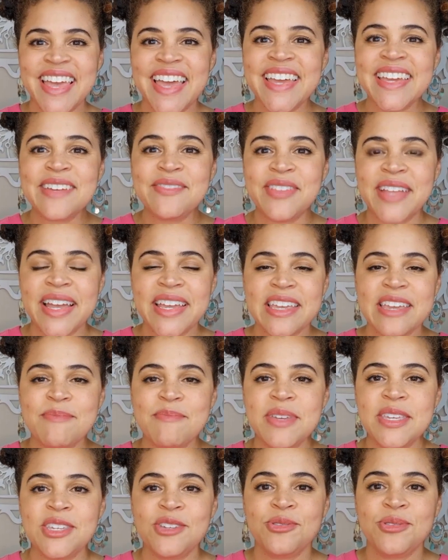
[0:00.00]
The egg of light
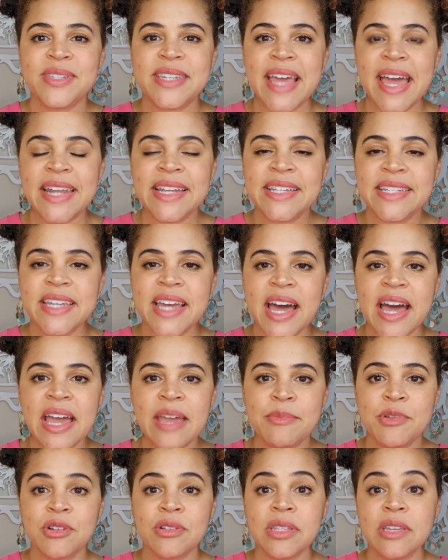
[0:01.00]
can be used
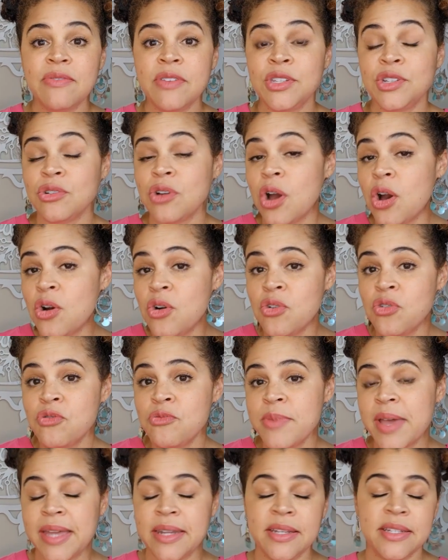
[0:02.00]
anytime you're leaving your
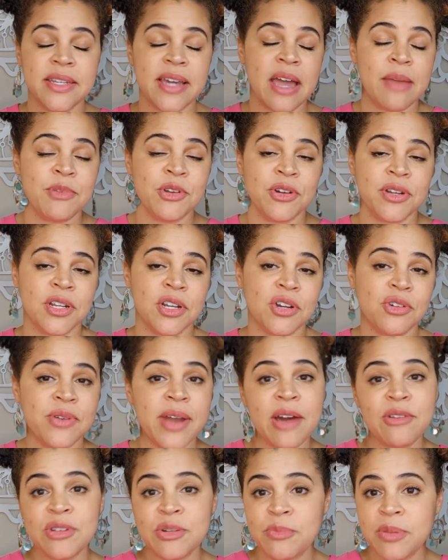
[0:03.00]
home, anytime you're in a
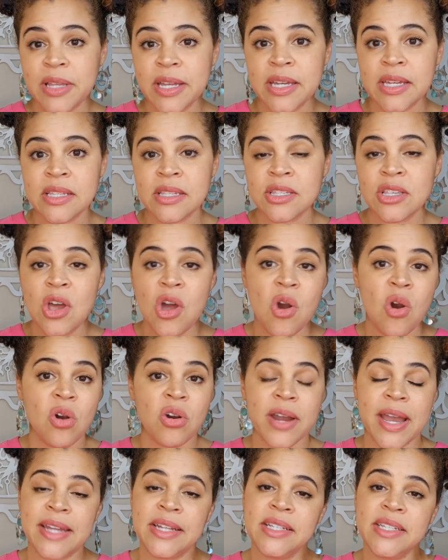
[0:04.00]
crowded place,
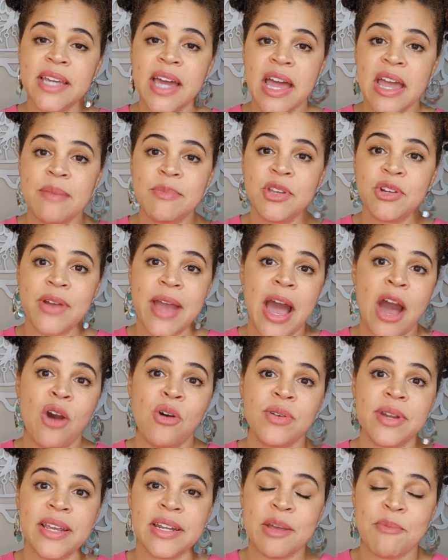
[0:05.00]
or anytime you're
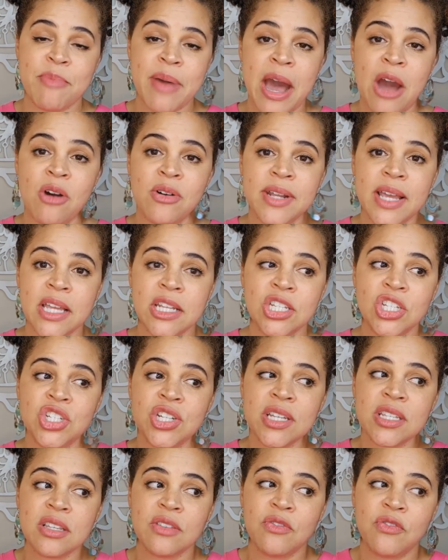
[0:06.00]
out and about and
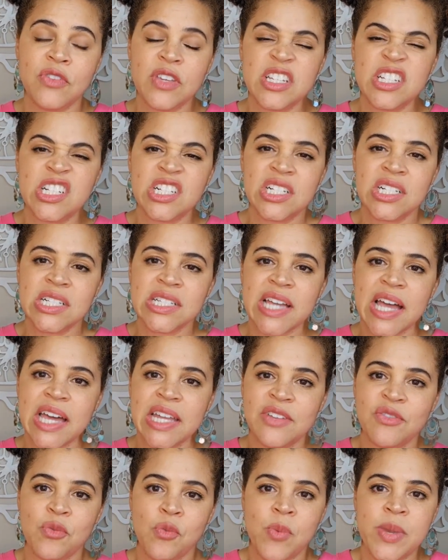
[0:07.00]
just feel
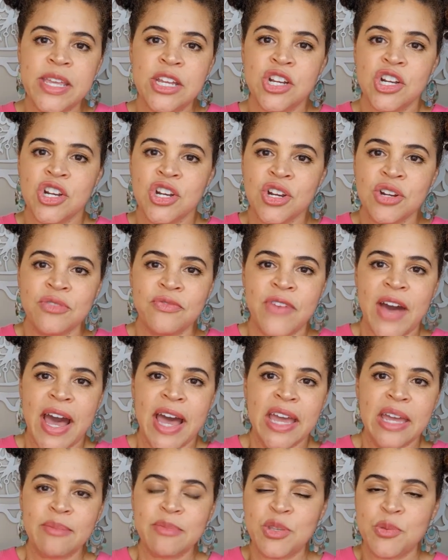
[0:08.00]
kind of weird
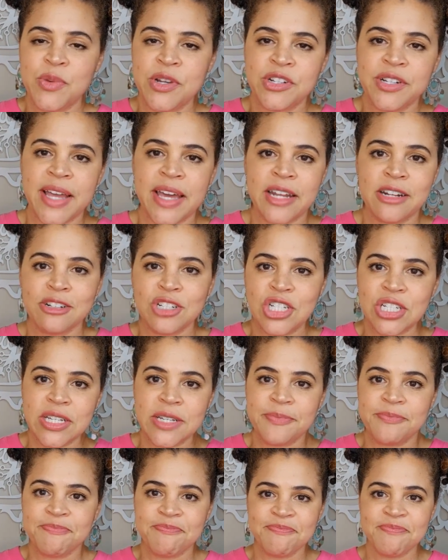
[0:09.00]
vibes, weird
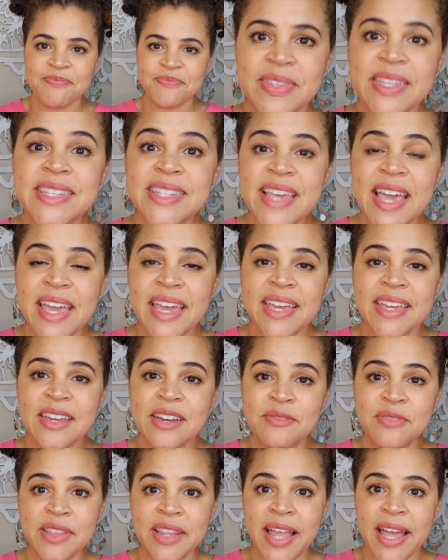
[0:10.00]
energy. This egg
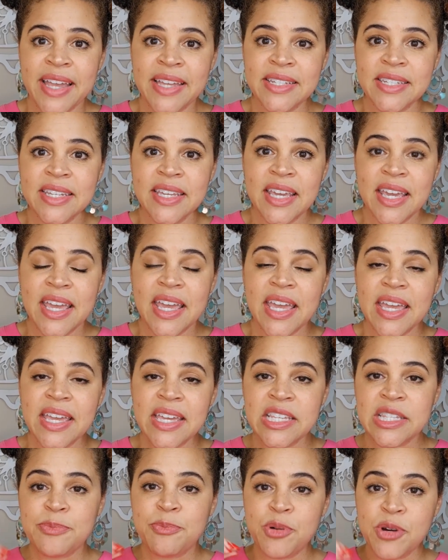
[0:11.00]
of light
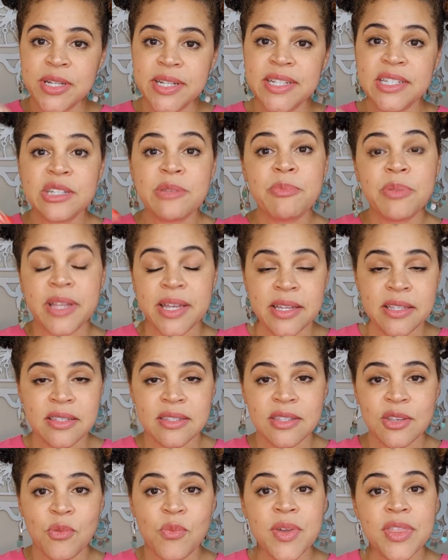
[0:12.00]
is put into
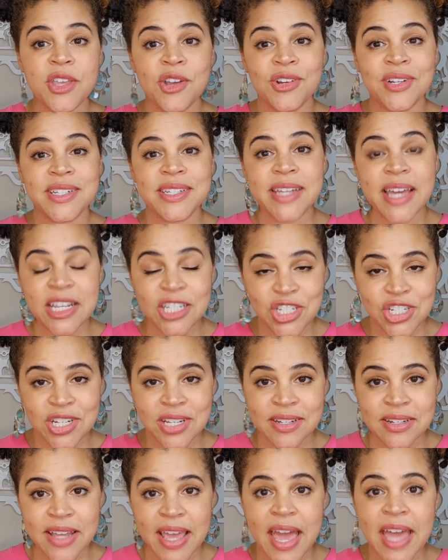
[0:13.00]
place with your
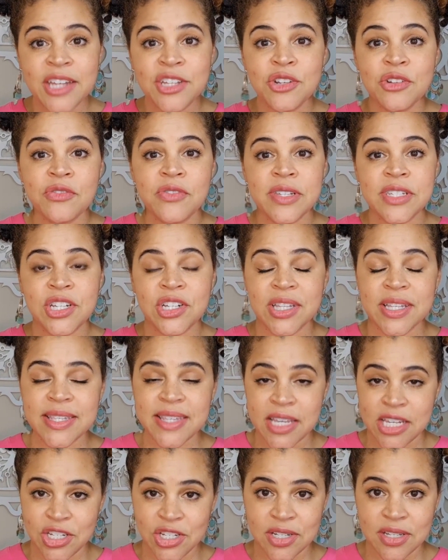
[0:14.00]
intention and your
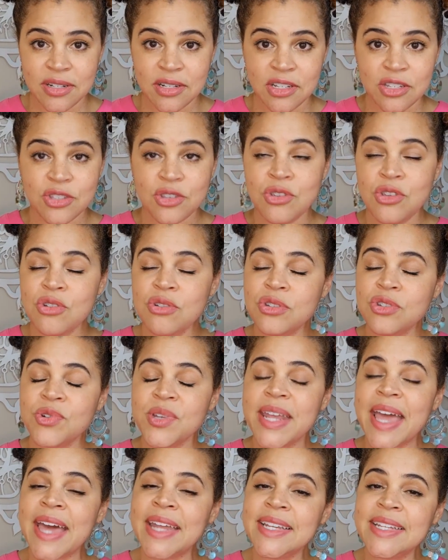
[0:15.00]
visualization, so you can do
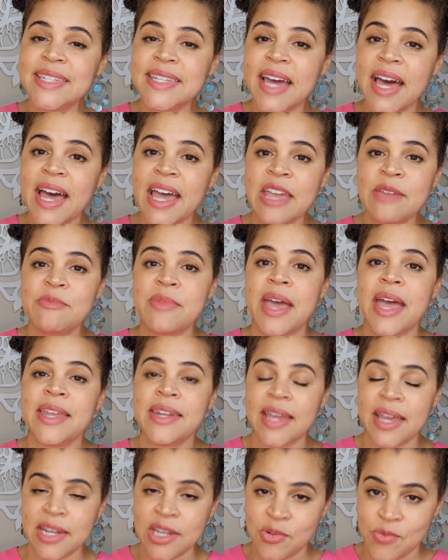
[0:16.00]
it anytime
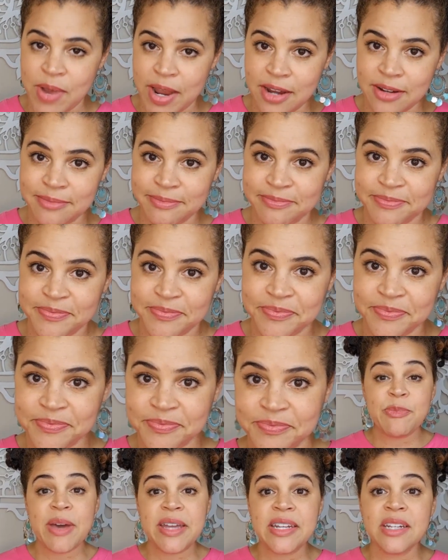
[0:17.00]
and anywhere.
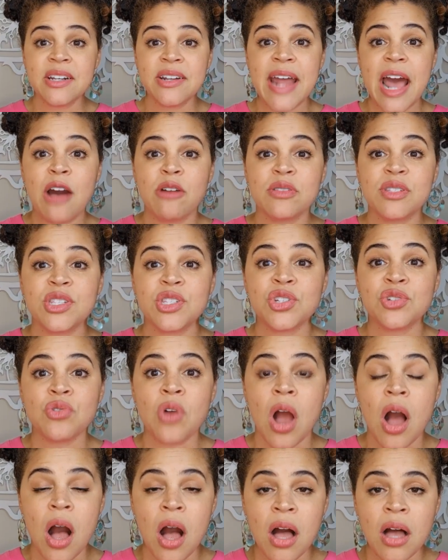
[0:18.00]
Depending on how
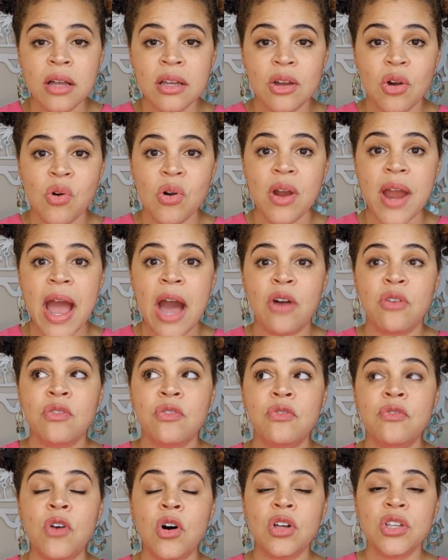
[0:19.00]
strong or how
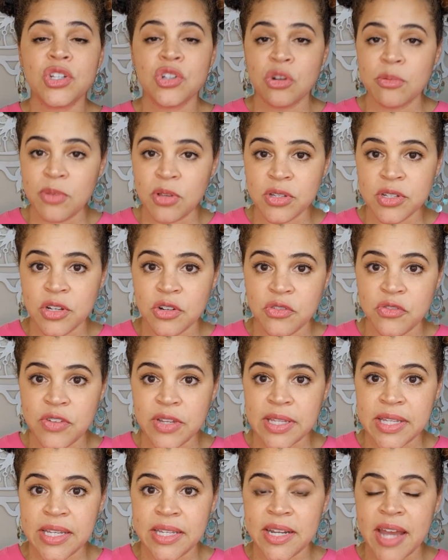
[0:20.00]
vulnerable you're
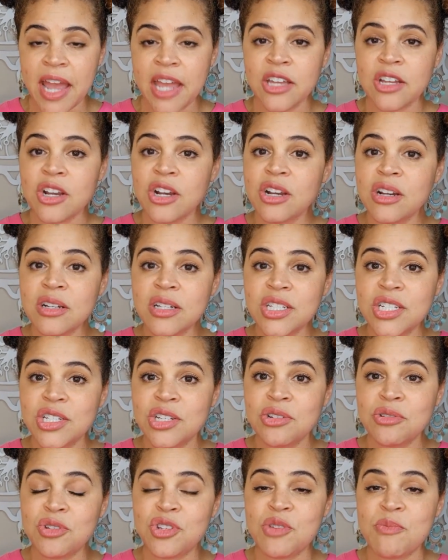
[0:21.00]
feeling, I encourage
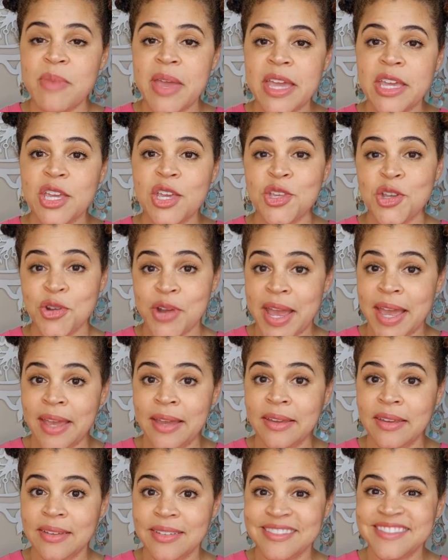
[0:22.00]
you to make your
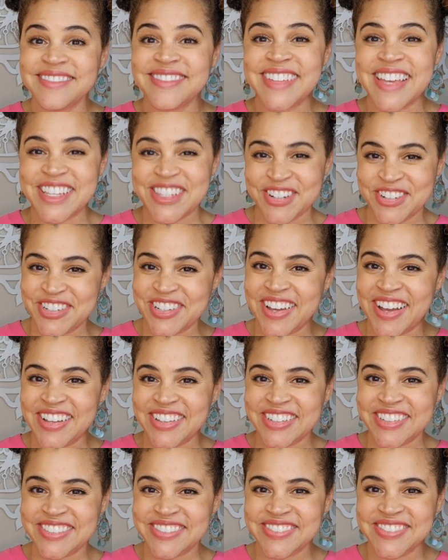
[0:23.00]
egg a certain
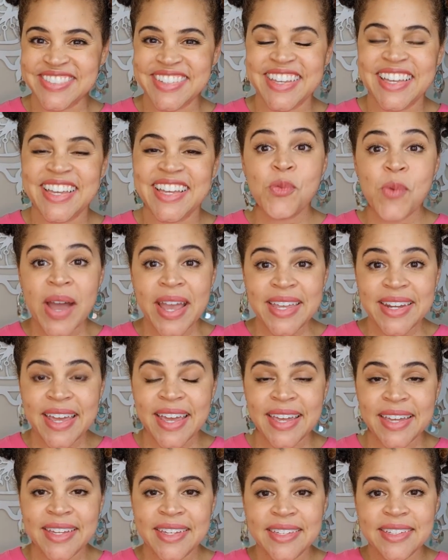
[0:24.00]
color. The white
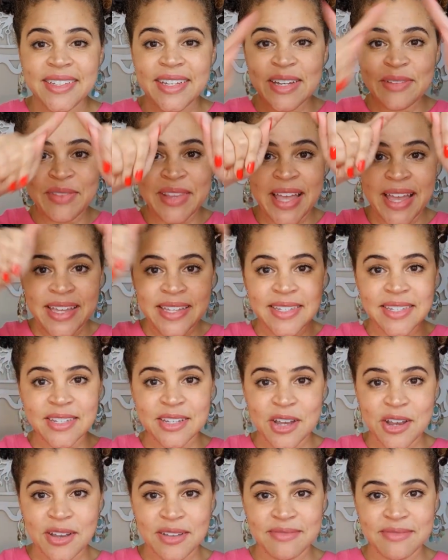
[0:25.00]
egg of light